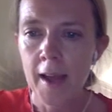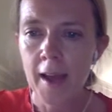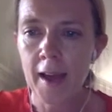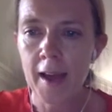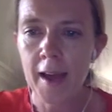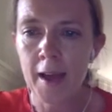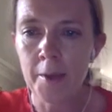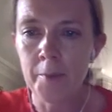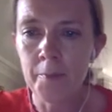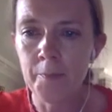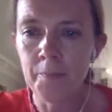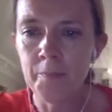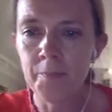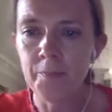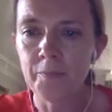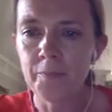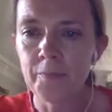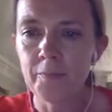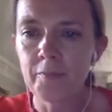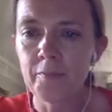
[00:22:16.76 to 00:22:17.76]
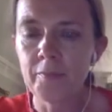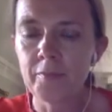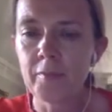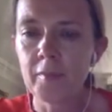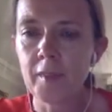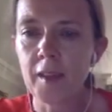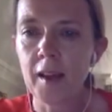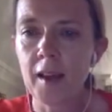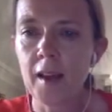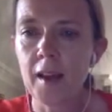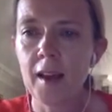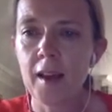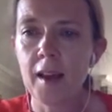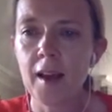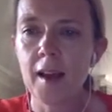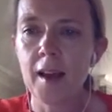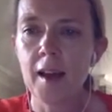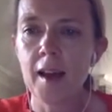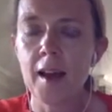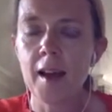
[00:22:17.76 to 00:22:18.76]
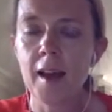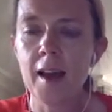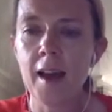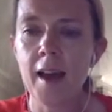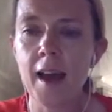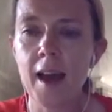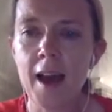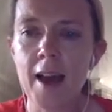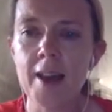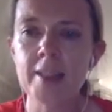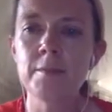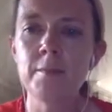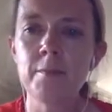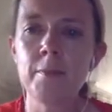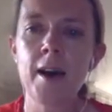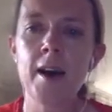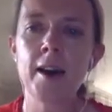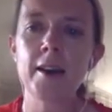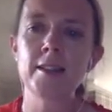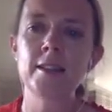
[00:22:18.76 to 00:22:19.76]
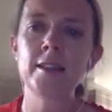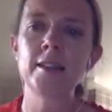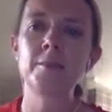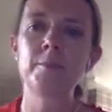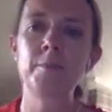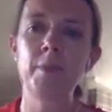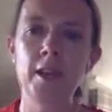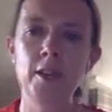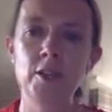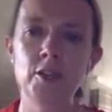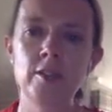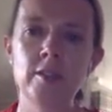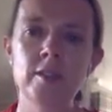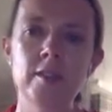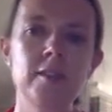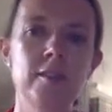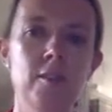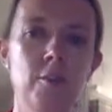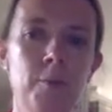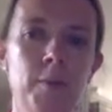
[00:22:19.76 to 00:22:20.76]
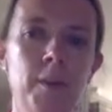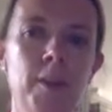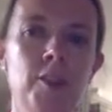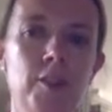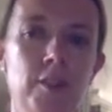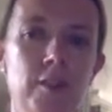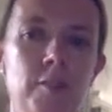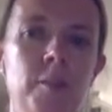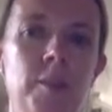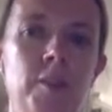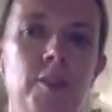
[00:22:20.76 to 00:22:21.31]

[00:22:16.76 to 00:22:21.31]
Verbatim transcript: Um, it has impacted patients because our patients have been